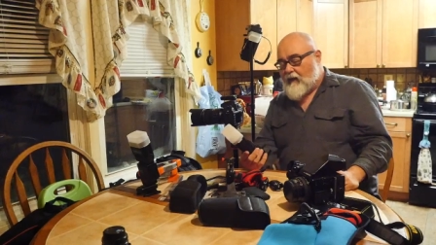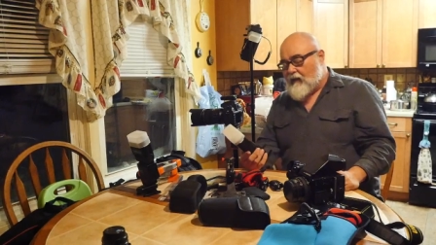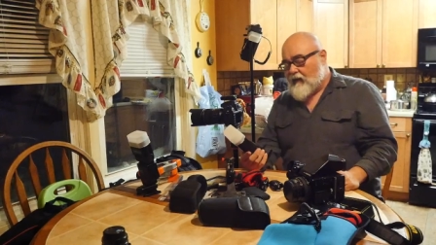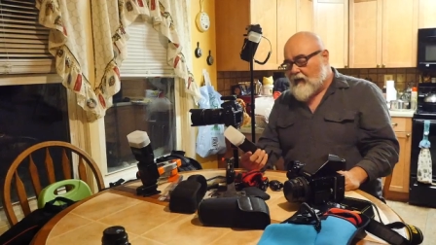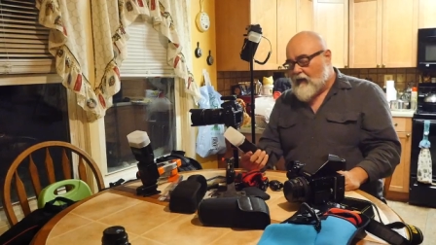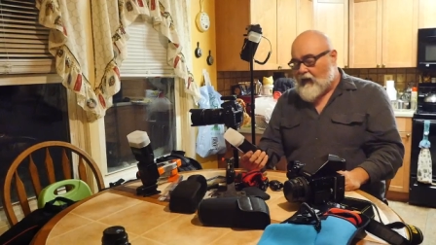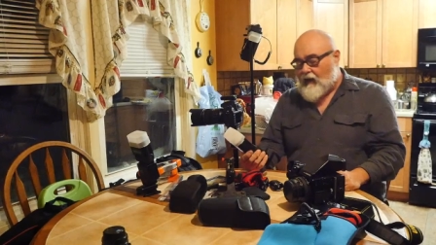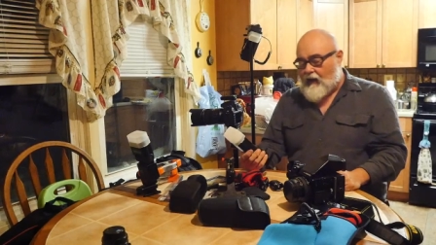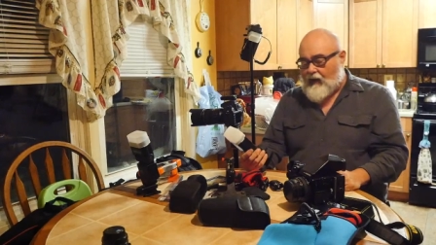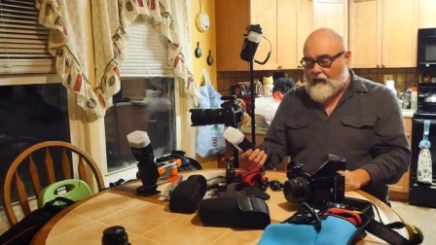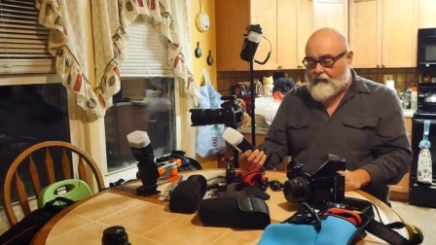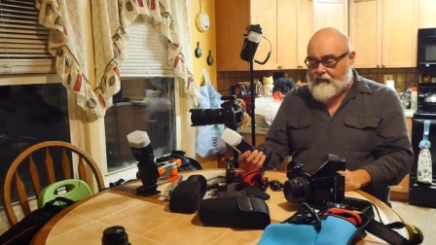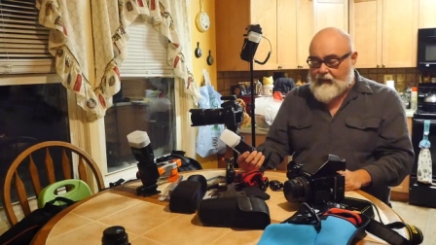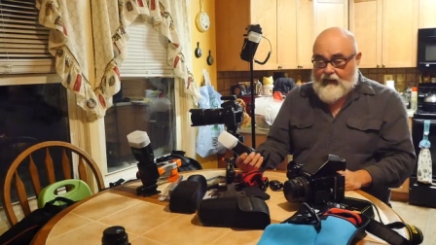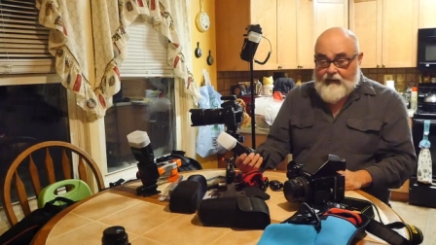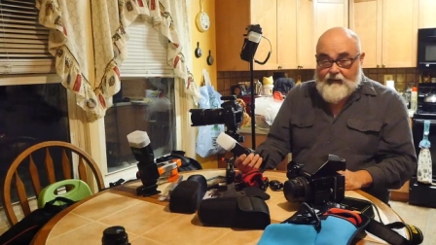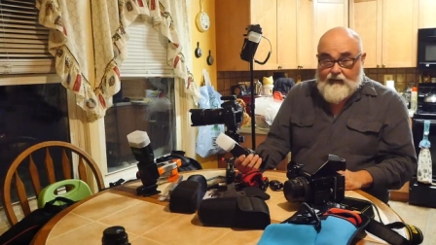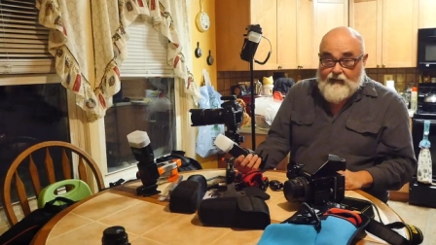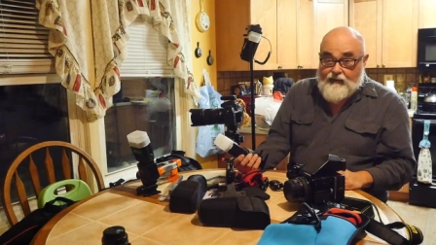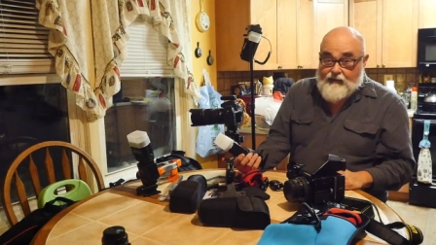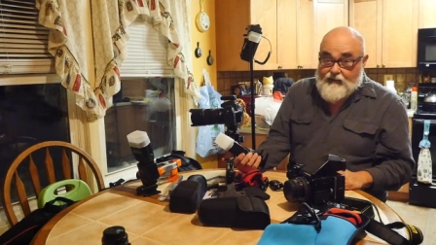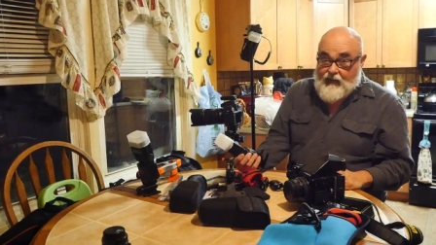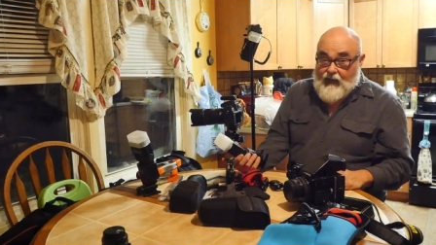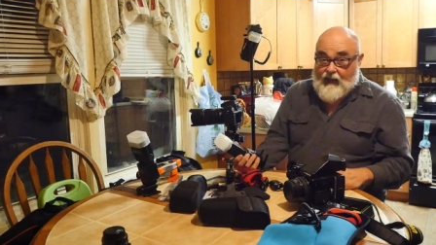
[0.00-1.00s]
that
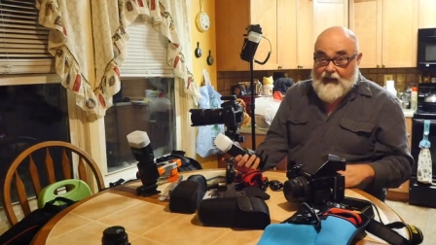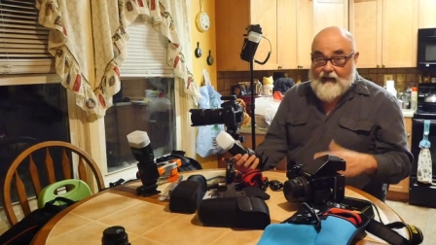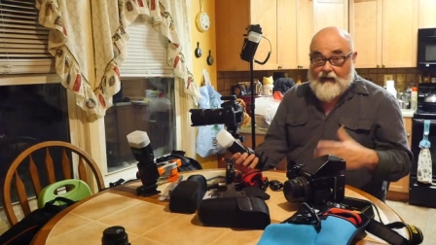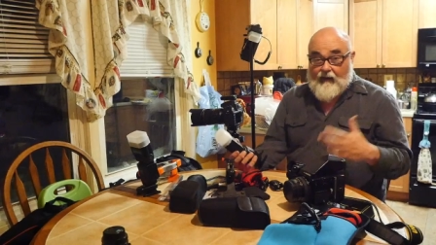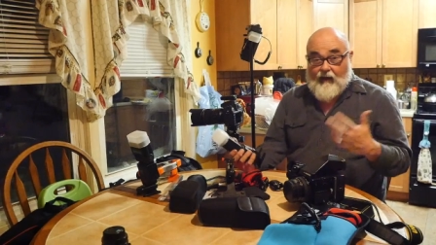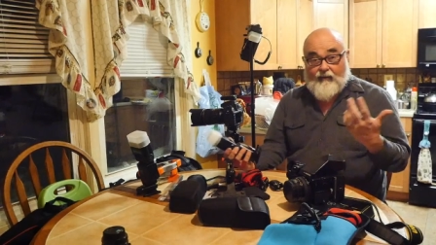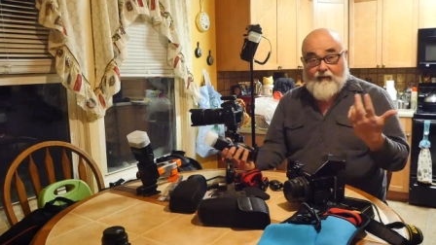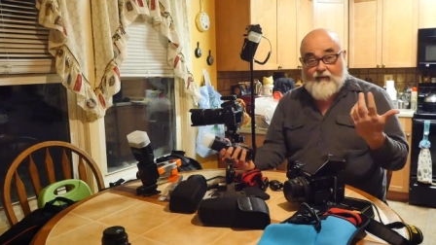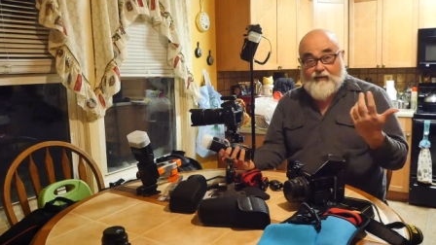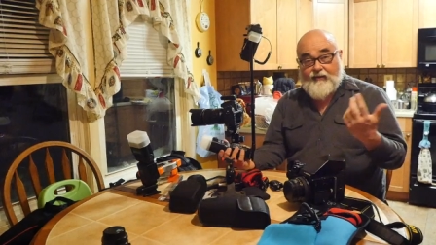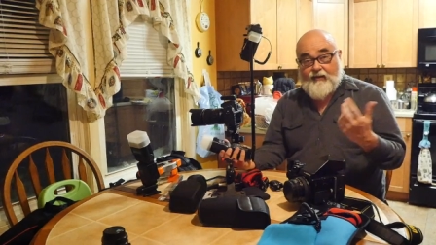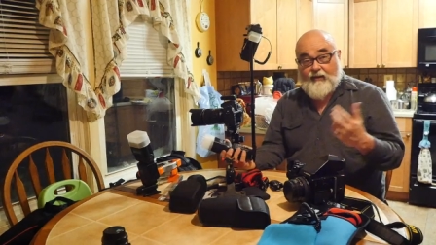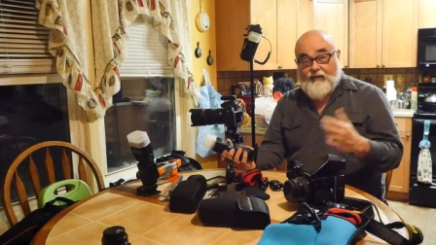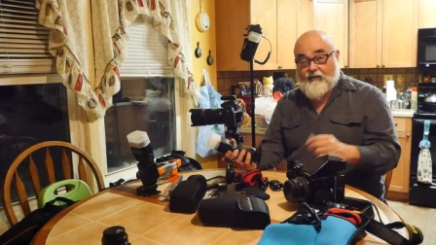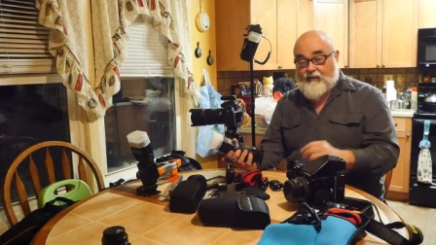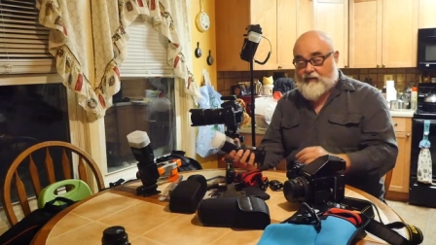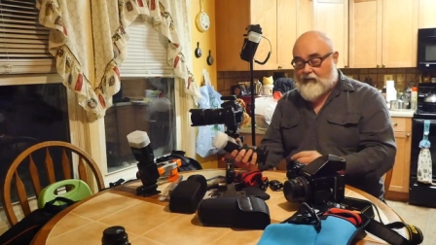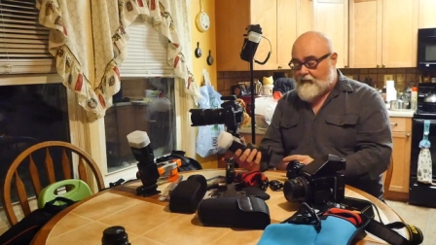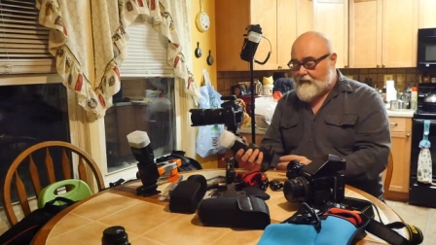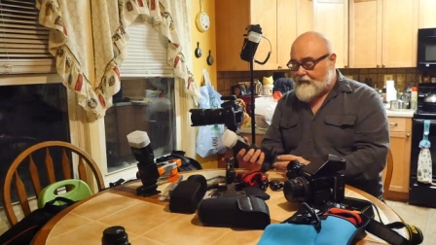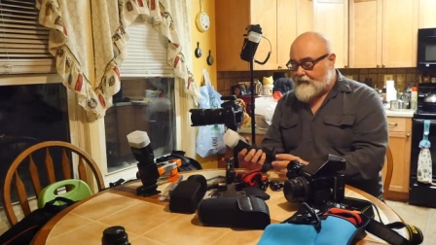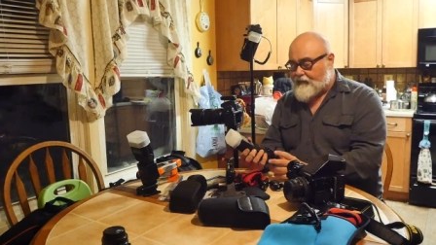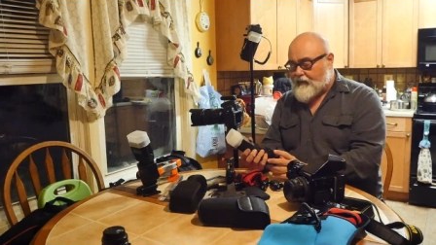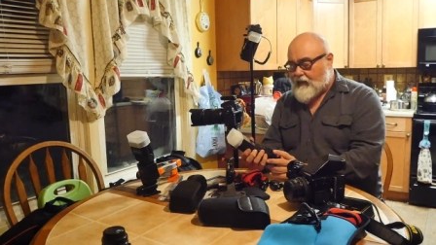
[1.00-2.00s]
use yet another
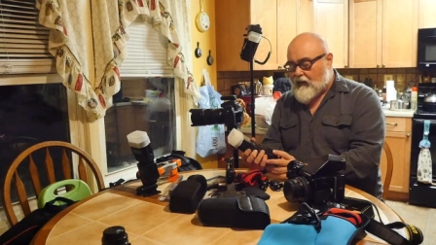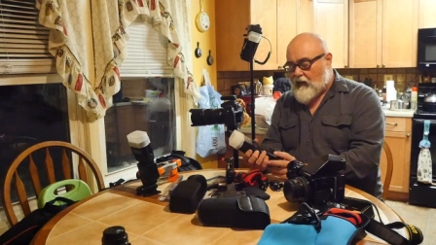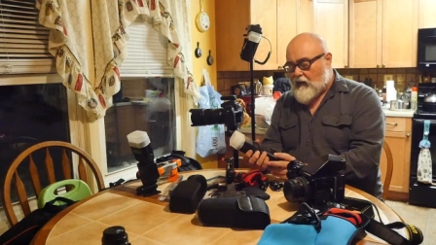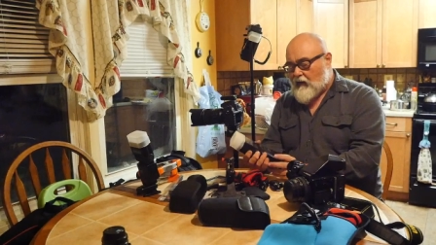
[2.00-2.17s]
system.